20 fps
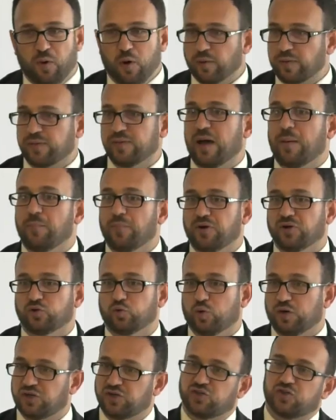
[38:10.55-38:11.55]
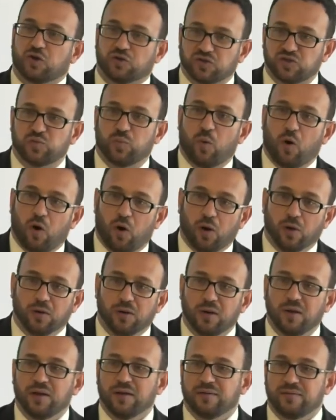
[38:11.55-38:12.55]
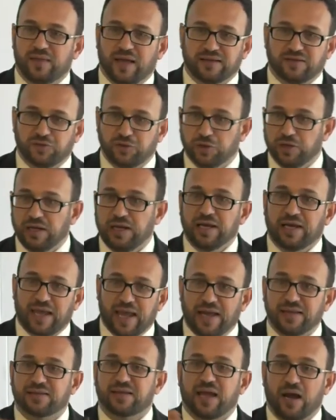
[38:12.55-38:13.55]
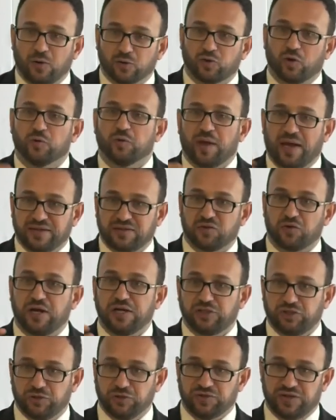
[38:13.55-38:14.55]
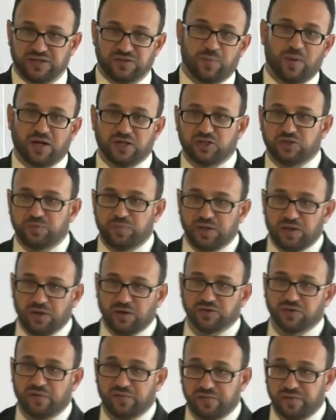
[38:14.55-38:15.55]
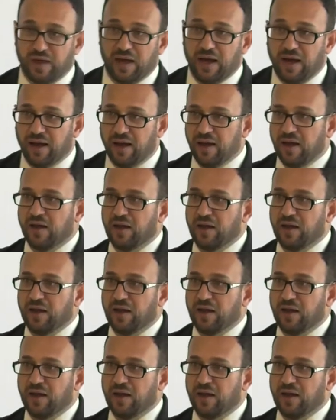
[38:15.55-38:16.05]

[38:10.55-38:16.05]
both numbers were so small that you really can't count on that ratios as much because of the